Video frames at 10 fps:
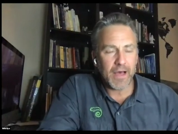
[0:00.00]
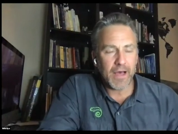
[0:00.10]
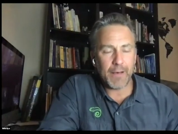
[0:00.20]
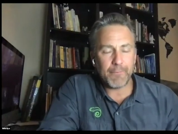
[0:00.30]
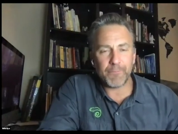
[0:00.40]

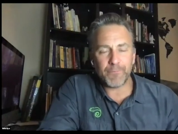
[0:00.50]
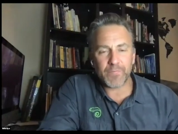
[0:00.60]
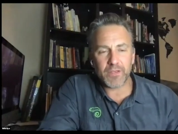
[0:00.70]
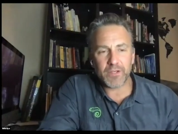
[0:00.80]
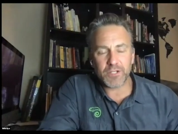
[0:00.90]
Um,
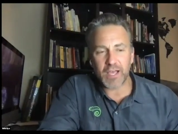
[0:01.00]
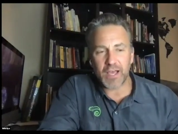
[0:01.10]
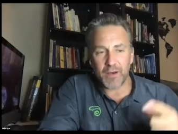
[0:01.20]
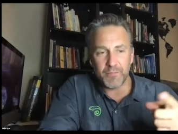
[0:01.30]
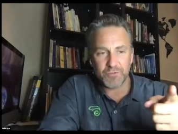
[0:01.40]
okay,
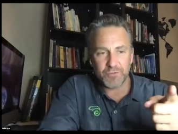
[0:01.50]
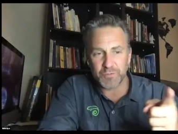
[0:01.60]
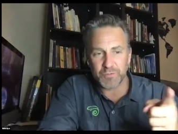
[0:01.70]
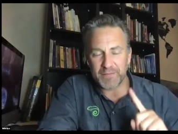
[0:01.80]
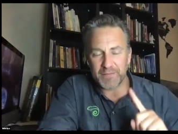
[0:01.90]
I'm going to talk
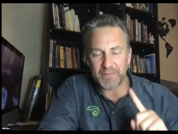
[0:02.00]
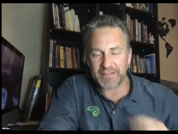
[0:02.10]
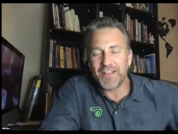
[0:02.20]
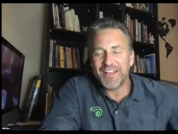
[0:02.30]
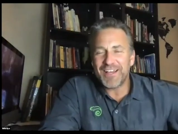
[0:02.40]
about that
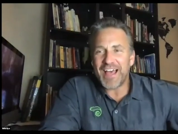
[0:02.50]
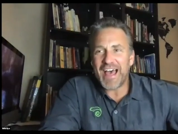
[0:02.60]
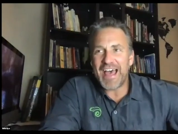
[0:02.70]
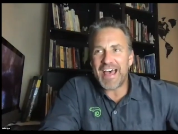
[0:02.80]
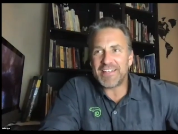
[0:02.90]
down.
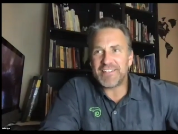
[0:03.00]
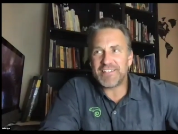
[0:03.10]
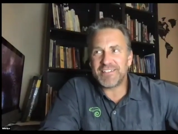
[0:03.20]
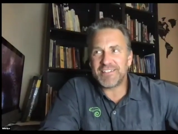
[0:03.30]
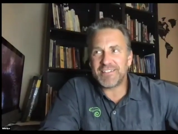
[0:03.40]
As
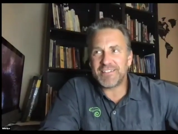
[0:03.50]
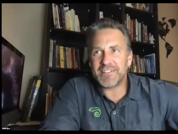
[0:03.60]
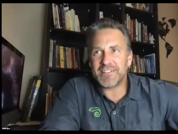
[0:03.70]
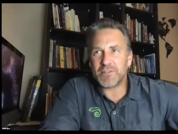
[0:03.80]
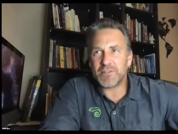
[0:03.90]

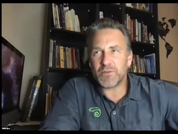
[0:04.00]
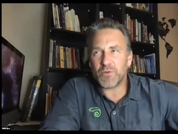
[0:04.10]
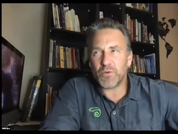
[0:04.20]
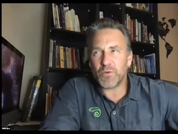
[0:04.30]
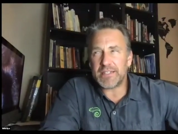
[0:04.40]

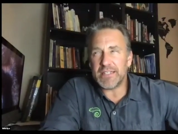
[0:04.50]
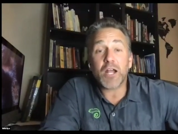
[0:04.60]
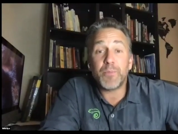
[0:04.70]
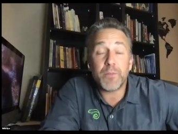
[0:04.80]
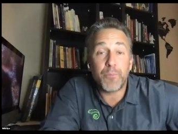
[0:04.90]
is, is, is
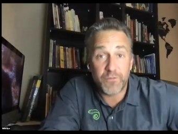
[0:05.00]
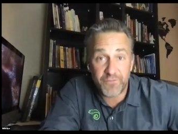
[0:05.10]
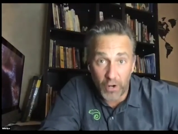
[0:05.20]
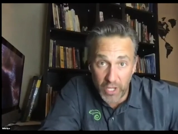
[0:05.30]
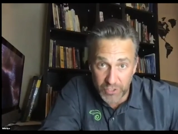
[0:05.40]
how to put a
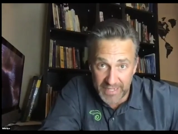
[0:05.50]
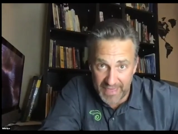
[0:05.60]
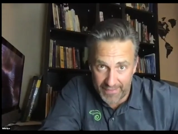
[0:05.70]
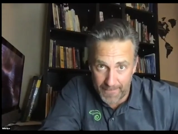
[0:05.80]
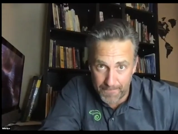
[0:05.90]
portfolio
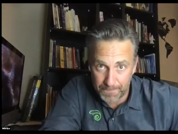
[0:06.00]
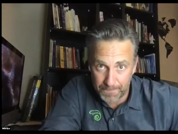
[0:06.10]
together.